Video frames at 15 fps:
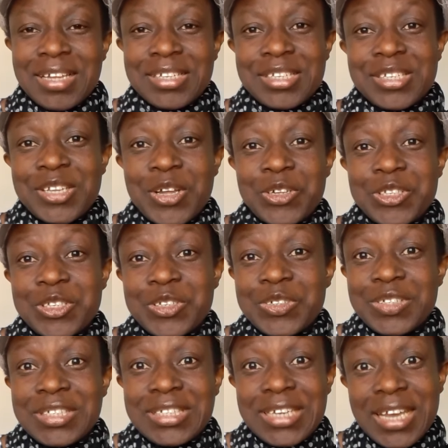So,
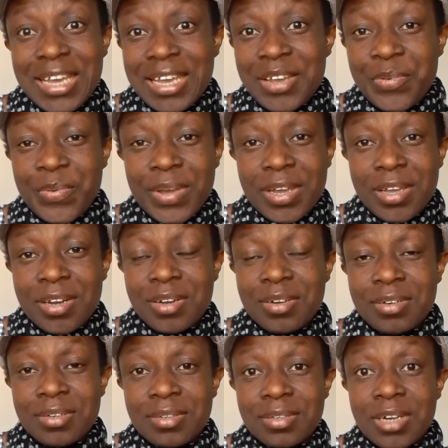today we're going
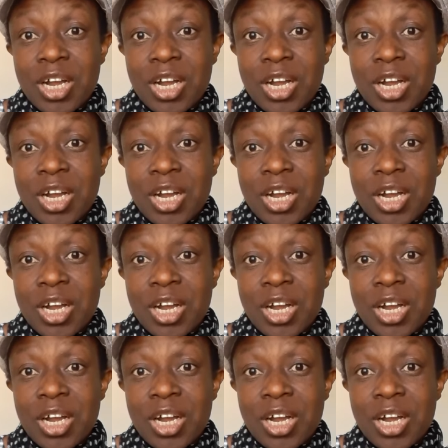to